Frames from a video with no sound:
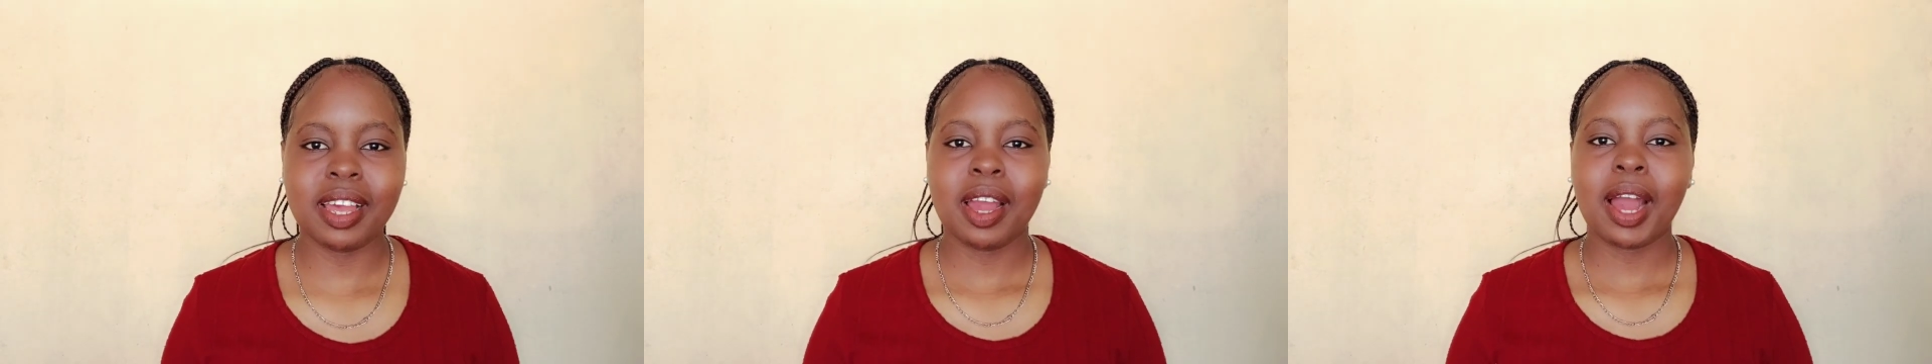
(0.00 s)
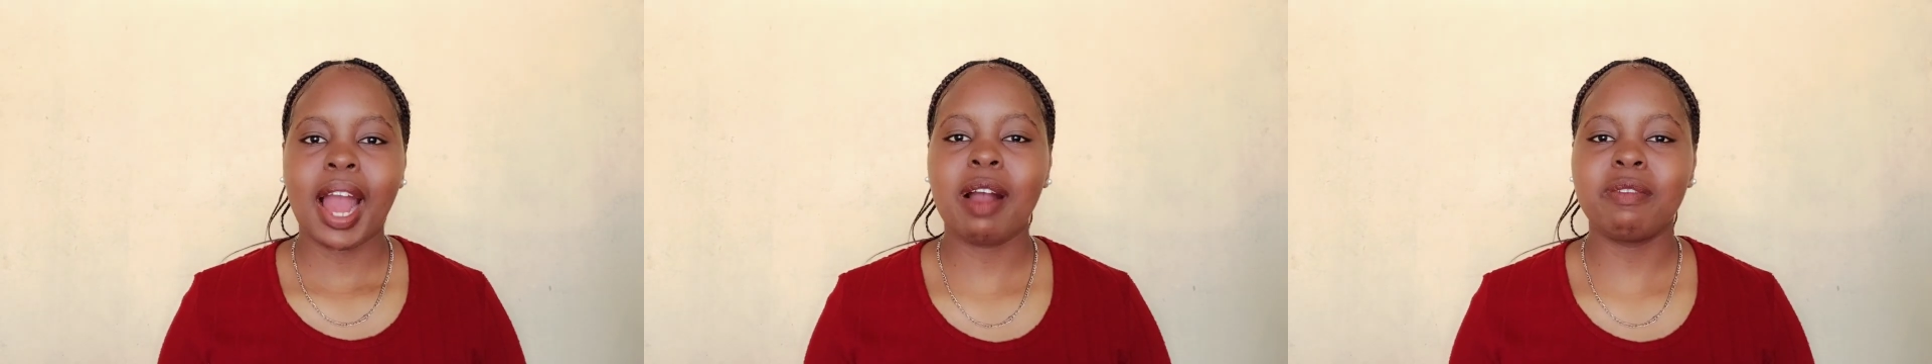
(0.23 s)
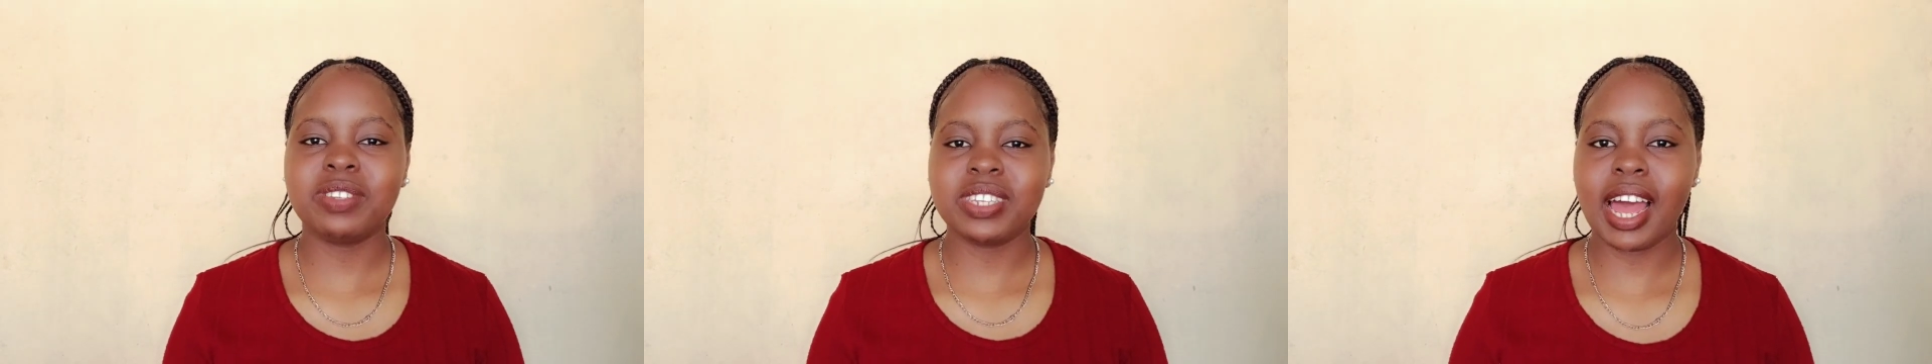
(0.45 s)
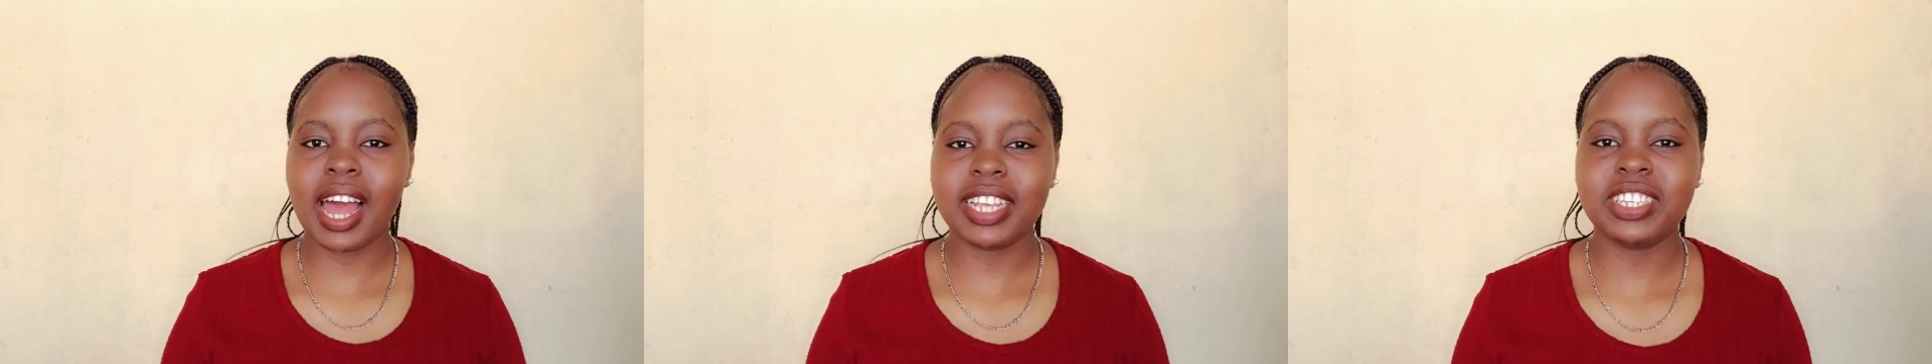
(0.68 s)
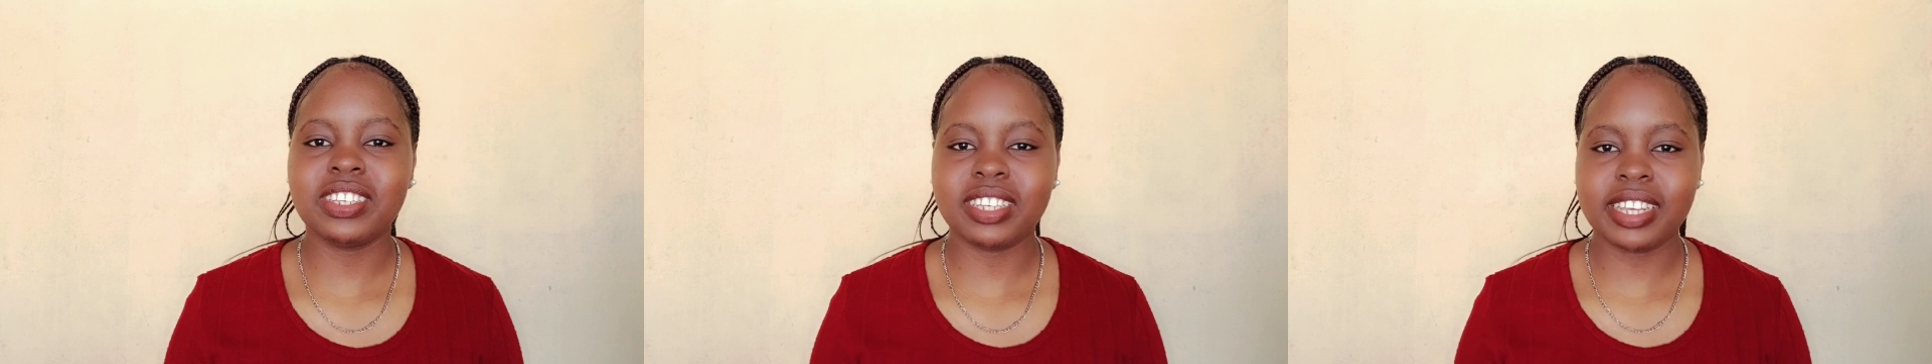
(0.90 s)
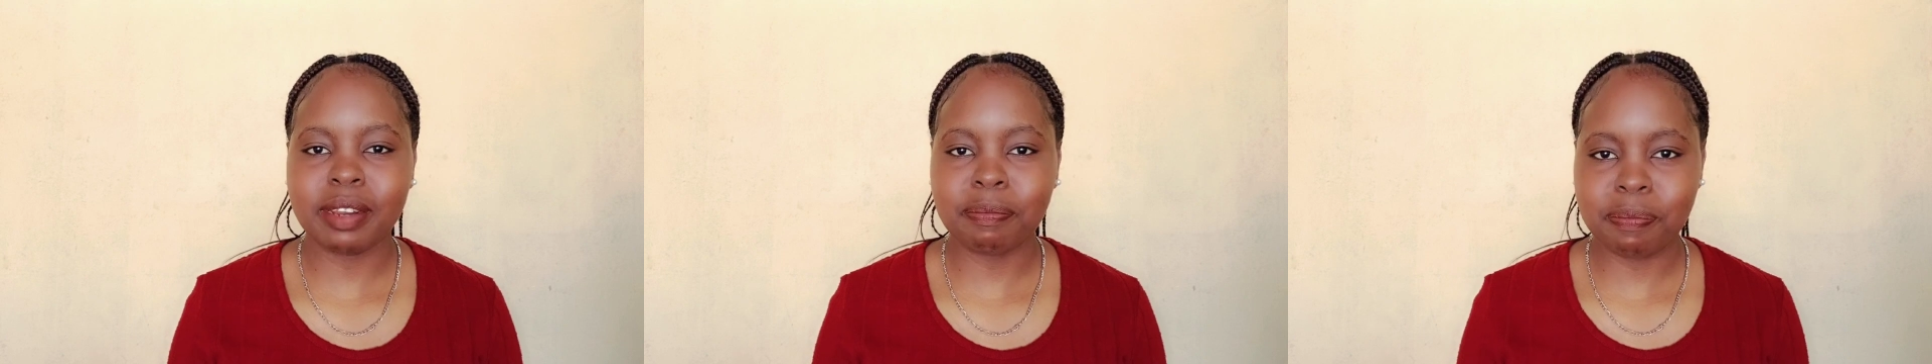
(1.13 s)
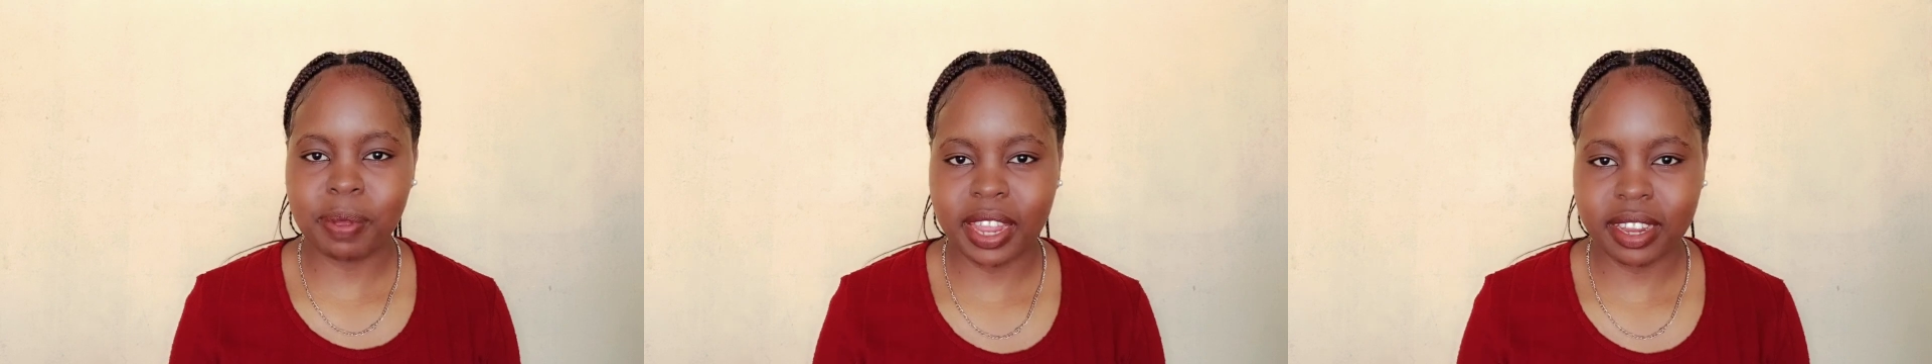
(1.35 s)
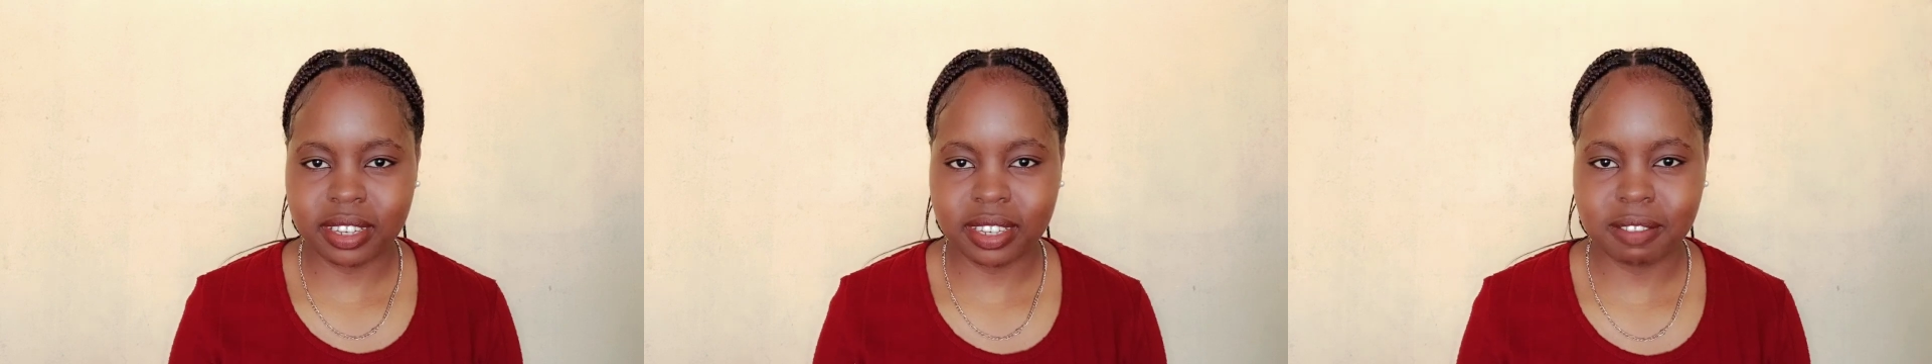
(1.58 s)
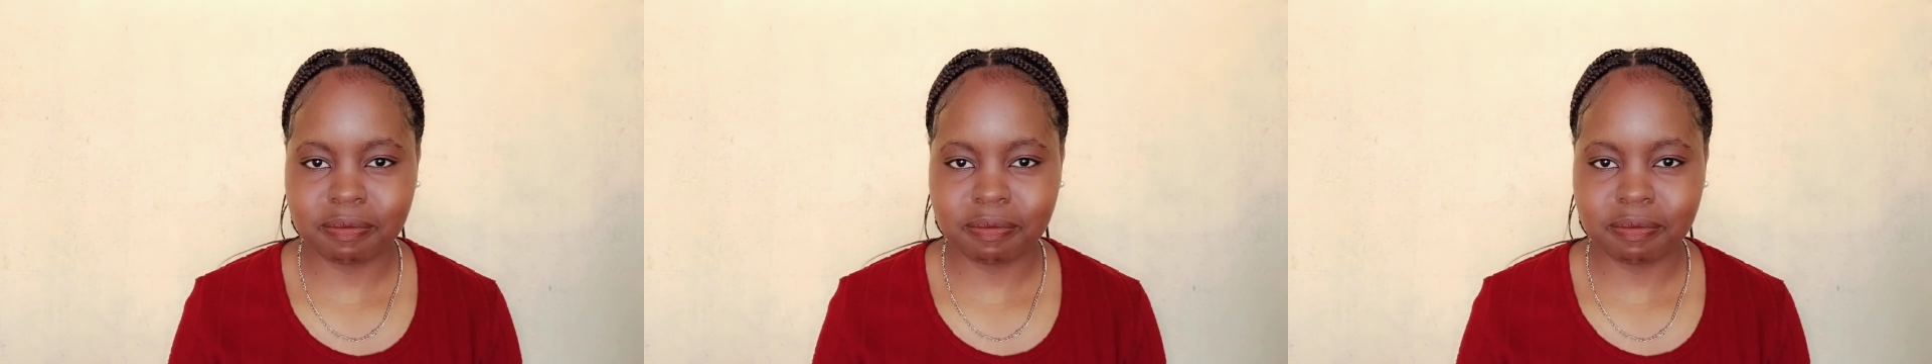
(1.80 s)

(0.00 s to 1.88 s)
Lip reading: after she get paid.